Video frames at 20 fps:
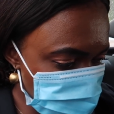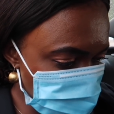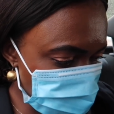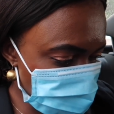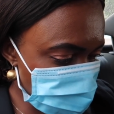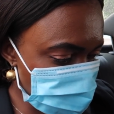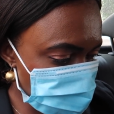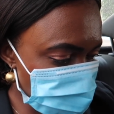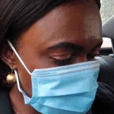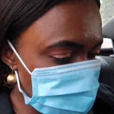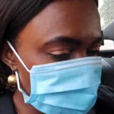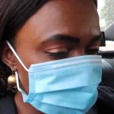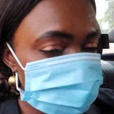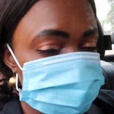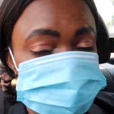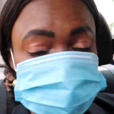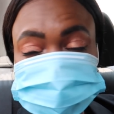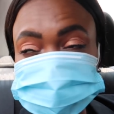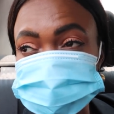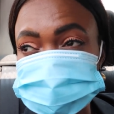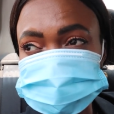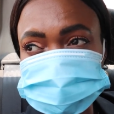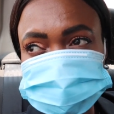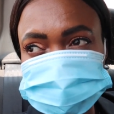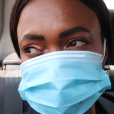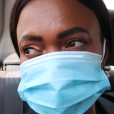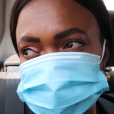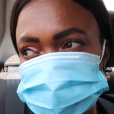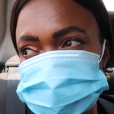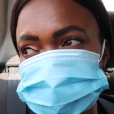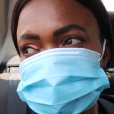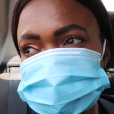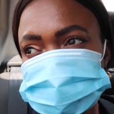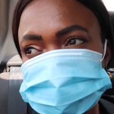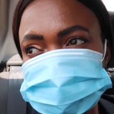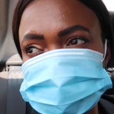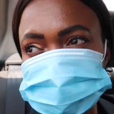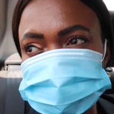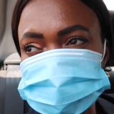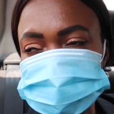but I really really need to
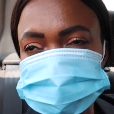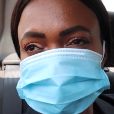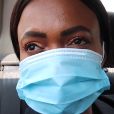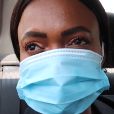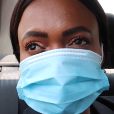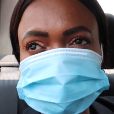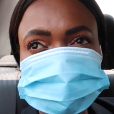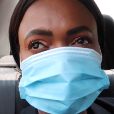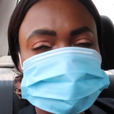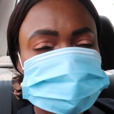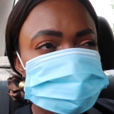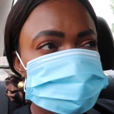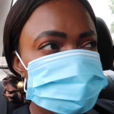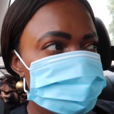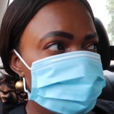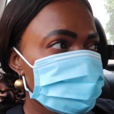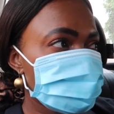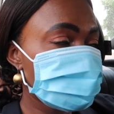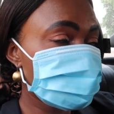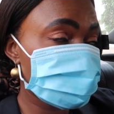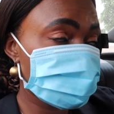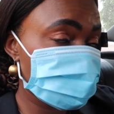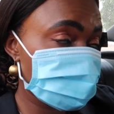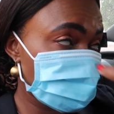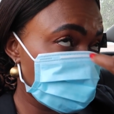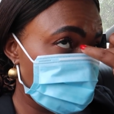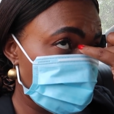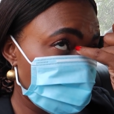find a makeup table because